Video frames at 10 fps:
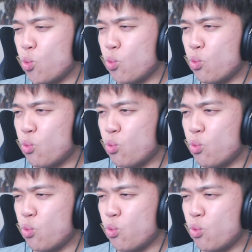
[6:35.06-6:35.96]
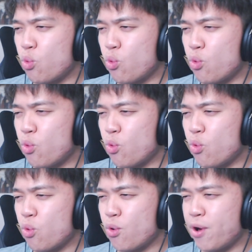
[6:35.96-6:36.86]

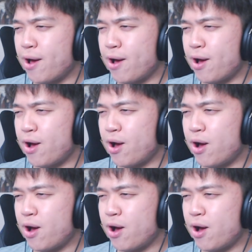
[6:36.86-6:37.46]
Nothing is said.